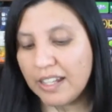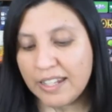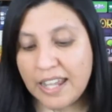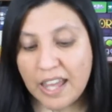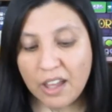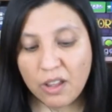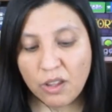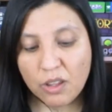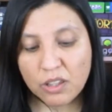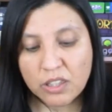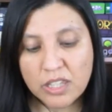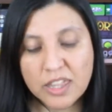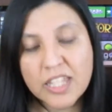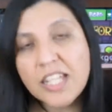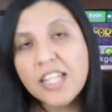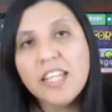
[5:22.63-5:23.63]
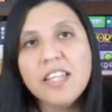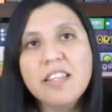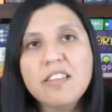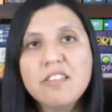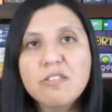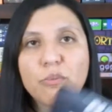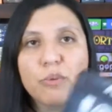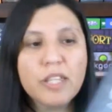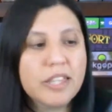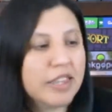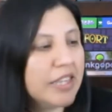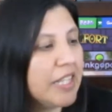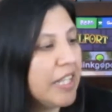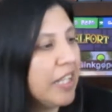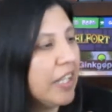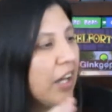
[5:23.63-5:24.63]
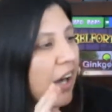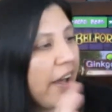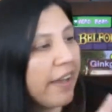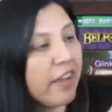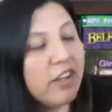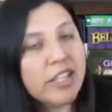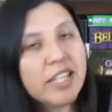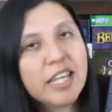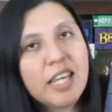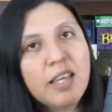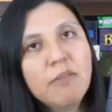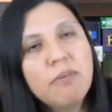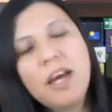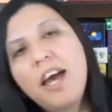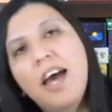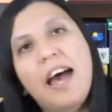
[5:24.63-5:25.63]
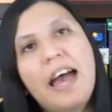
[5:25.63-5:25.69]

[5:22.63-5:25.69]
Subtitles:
Now, the thing is, with the Ion game,